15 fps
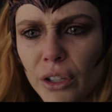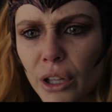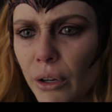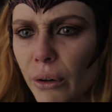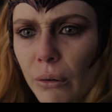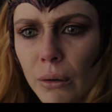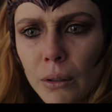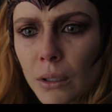
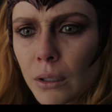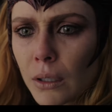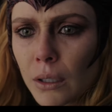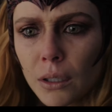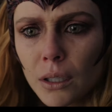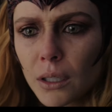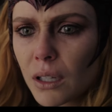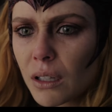and other
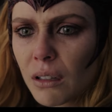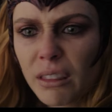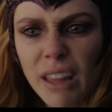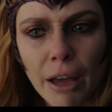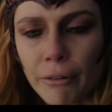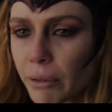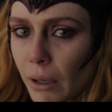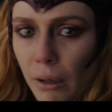characters who
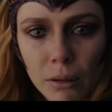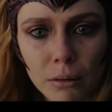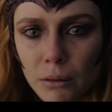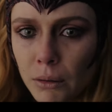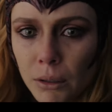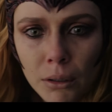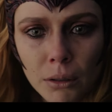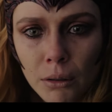also
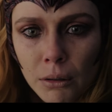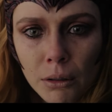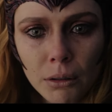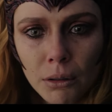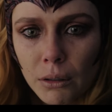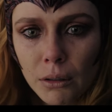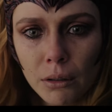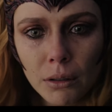lost their way in
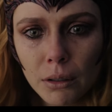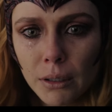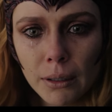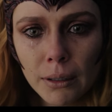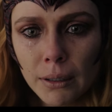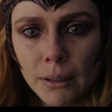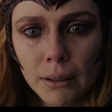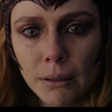their story
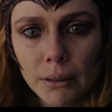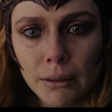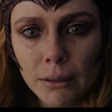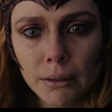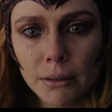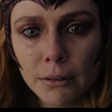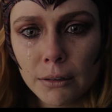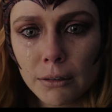and
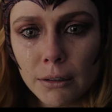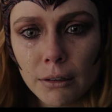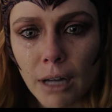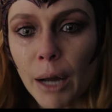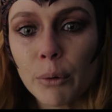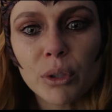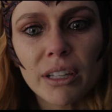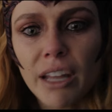became
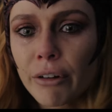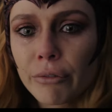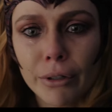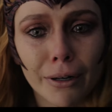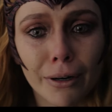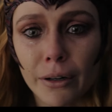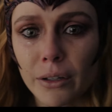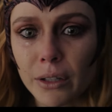villains,
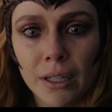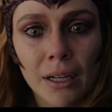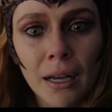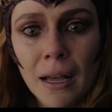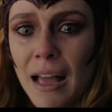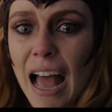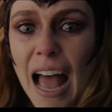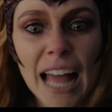such as Wanda
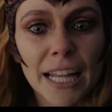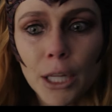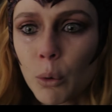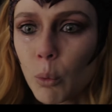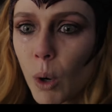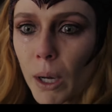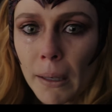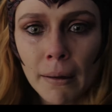
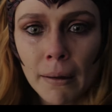Maximoff.